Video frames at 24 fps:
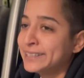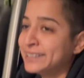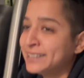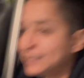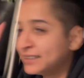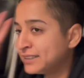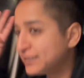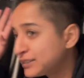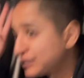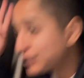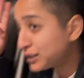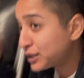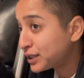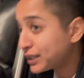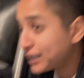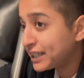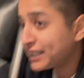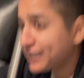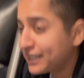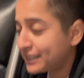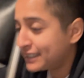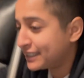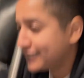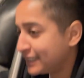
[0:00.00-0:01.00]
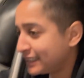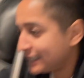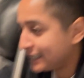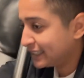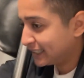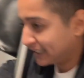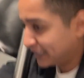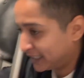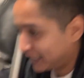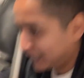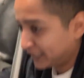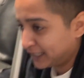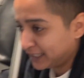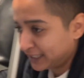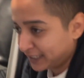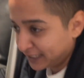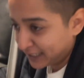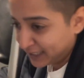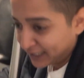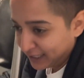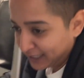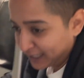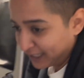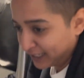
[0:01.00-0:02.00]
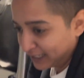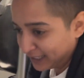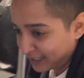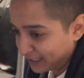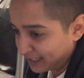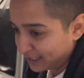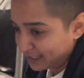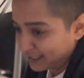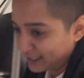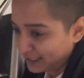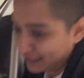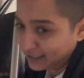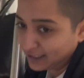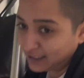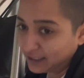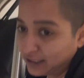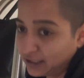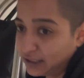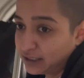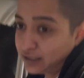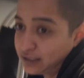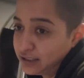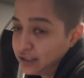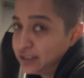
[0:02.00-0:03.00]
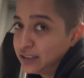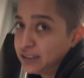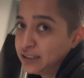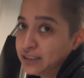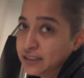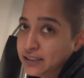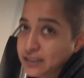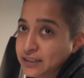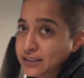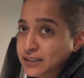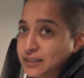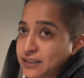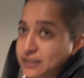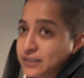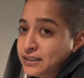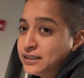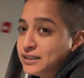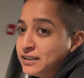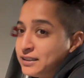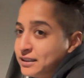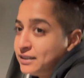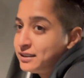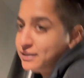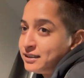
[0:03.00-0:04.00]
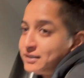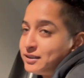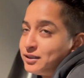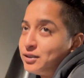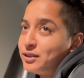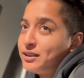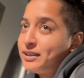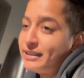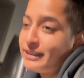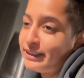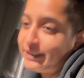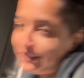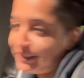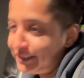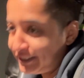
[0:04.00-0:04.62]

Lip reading: It's okay, honey. I got it. Oh, yeah.